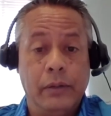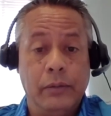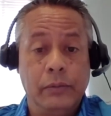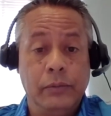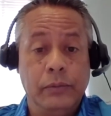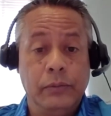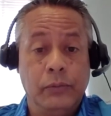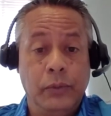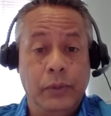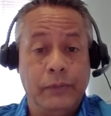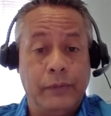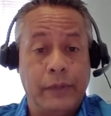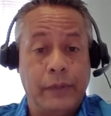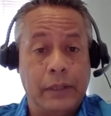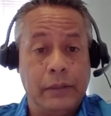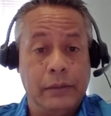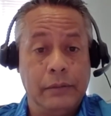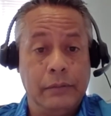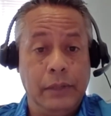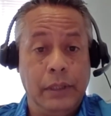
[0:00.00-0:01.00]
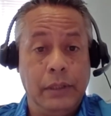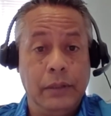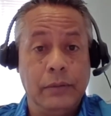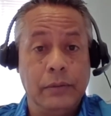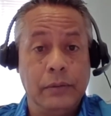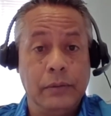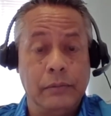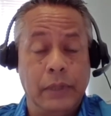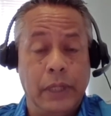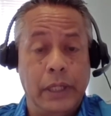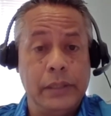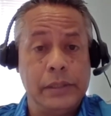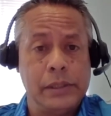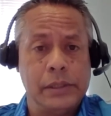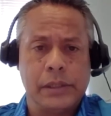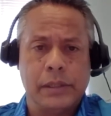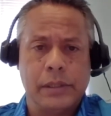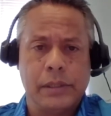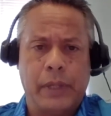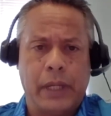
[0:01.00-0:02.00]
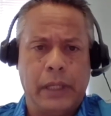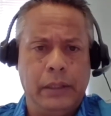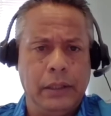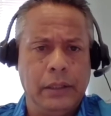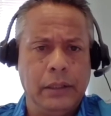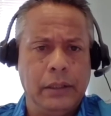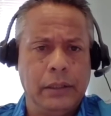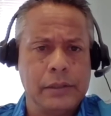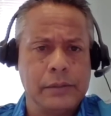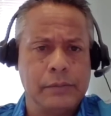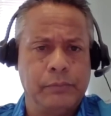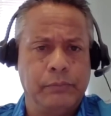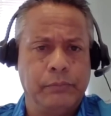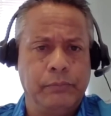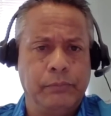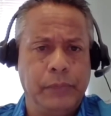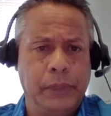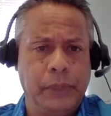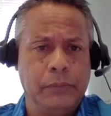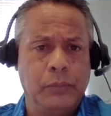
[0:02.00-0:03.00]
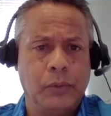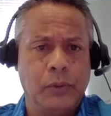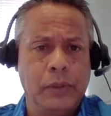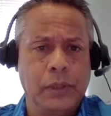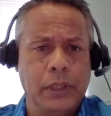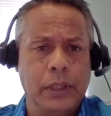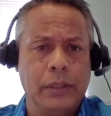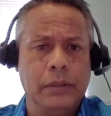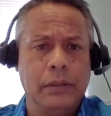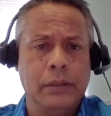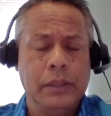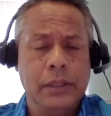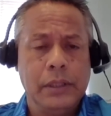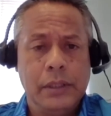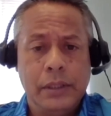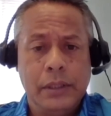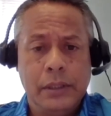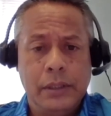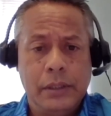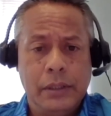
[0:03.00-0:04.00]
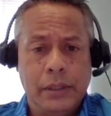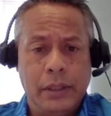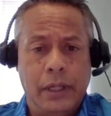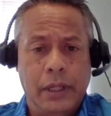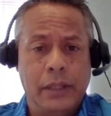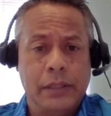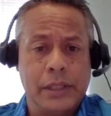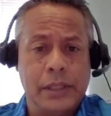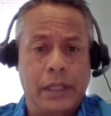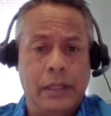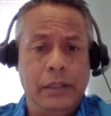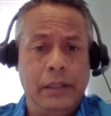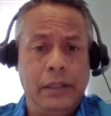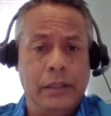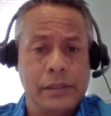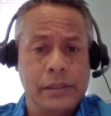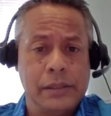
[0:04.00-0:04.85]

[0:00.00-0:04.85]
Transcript: we've had a really good relationship. I think it's in more than uh, 10 years